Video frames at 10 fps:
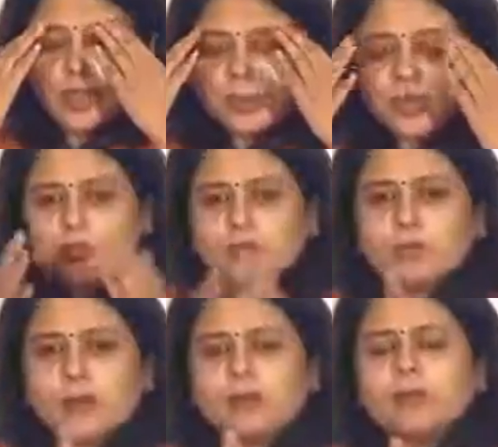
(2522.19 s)
ability.
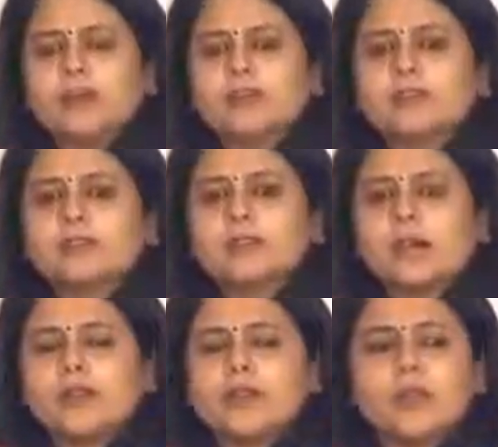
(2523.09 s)
Private bankers,
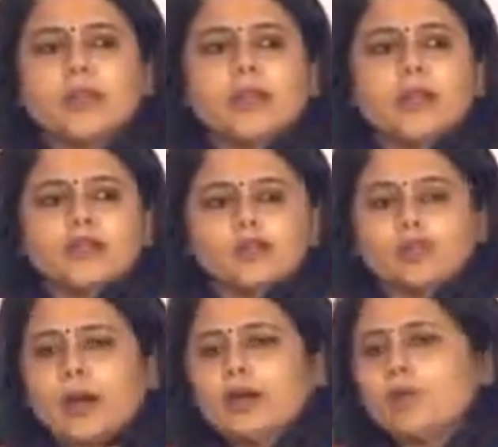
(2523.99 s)
are they? So
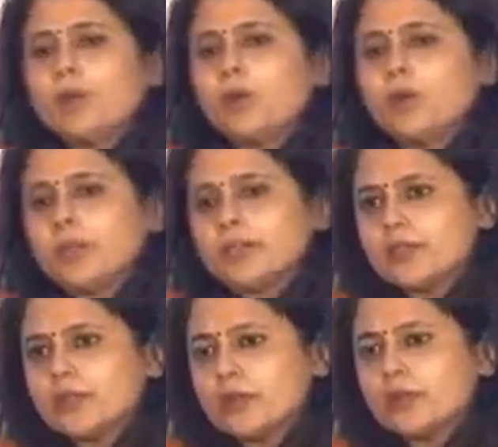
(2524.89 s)
from an
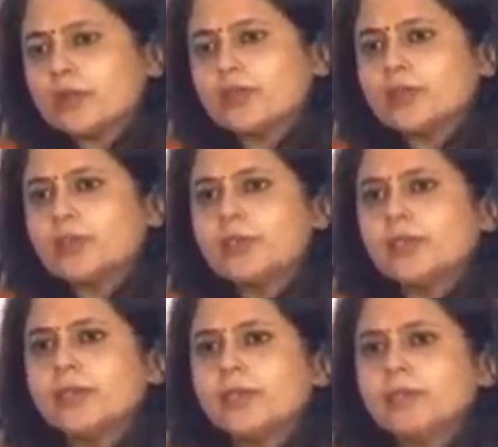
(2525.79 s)
organization point of view, we
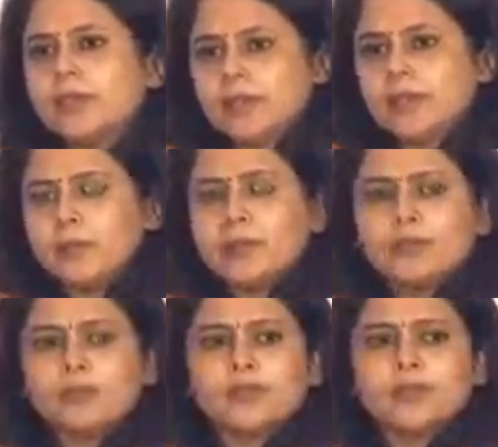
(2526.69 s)
completely believe
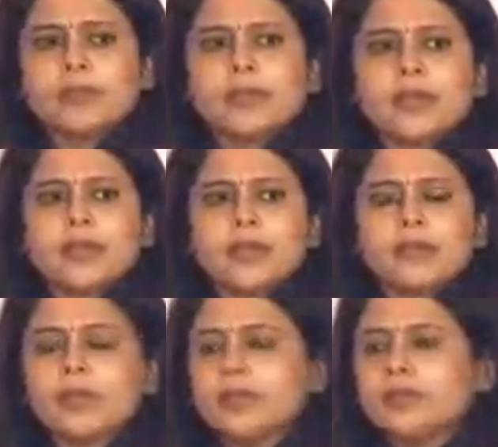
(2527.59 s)
in
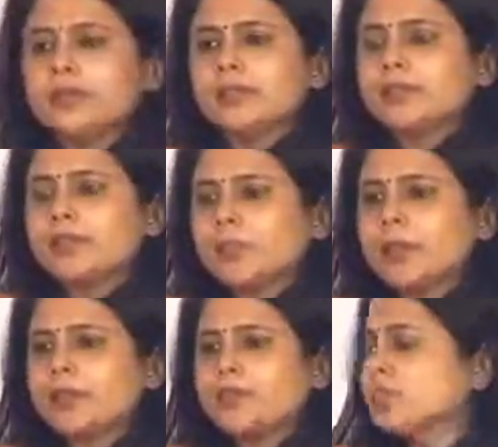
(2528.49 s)
giving
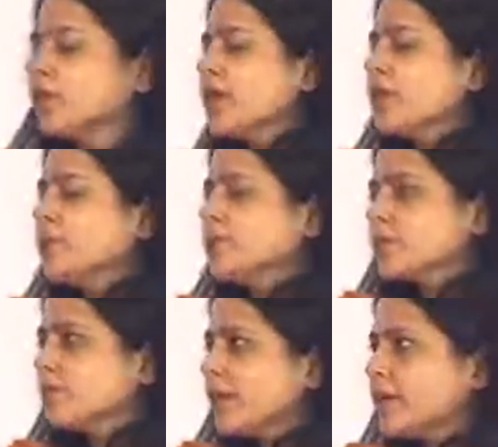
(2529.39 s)
space to create
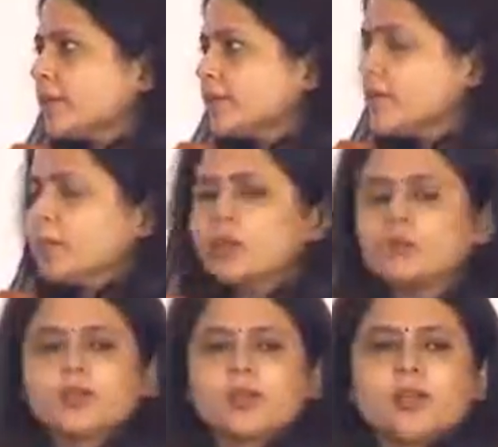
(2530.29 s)
personal brands,
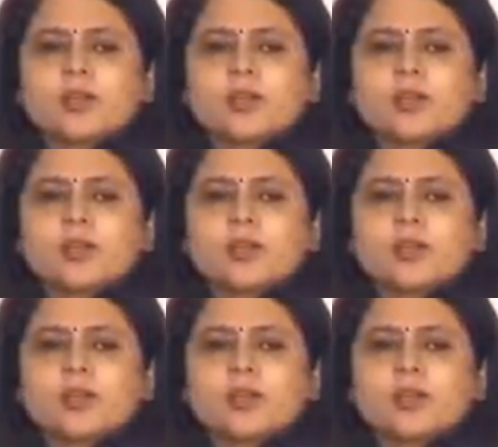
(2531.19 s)
because